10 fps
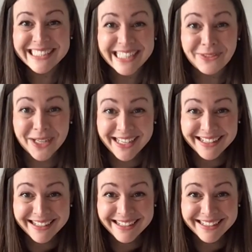Did it work?
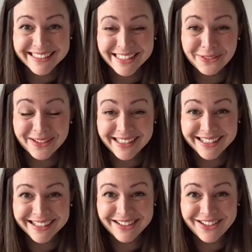Did it
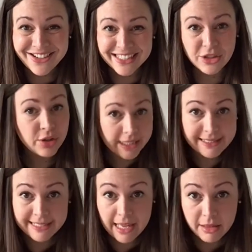work? Oh, it's
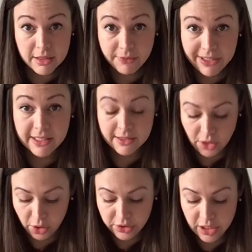tricky to get those
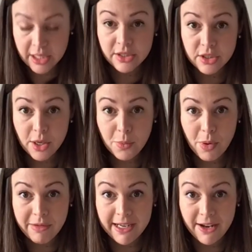fingers on, so
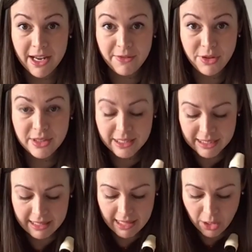don't worry if you
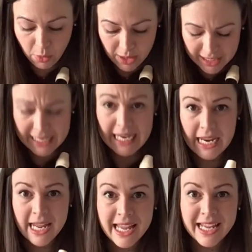didn't get there
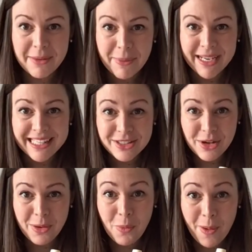quickly, but let's
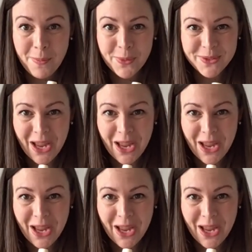try one more